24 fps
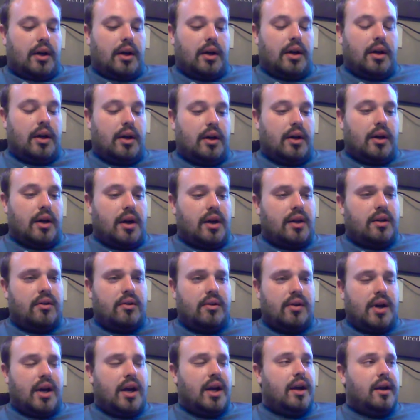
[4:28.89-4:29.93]
Other
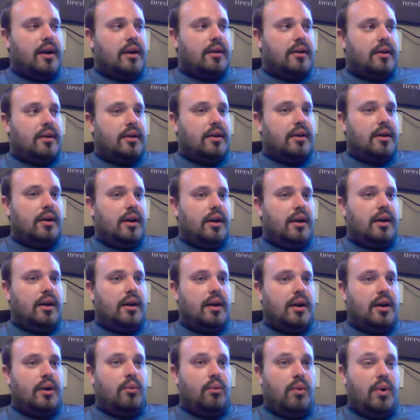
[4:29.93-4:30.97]
than that,
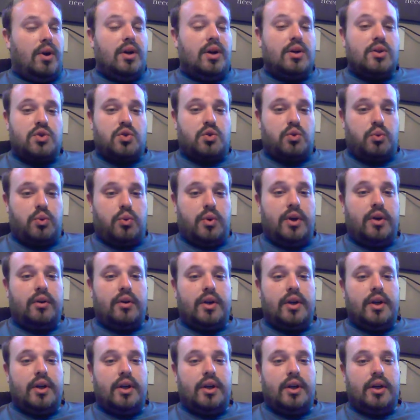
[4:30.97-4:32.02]
it runs real
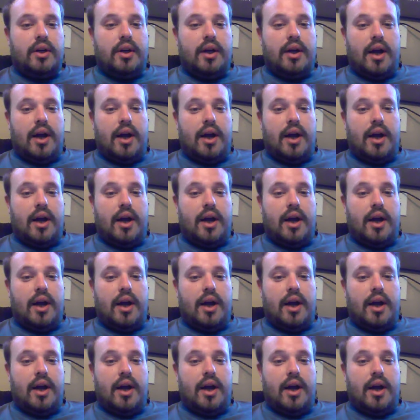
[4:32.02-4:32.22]
good.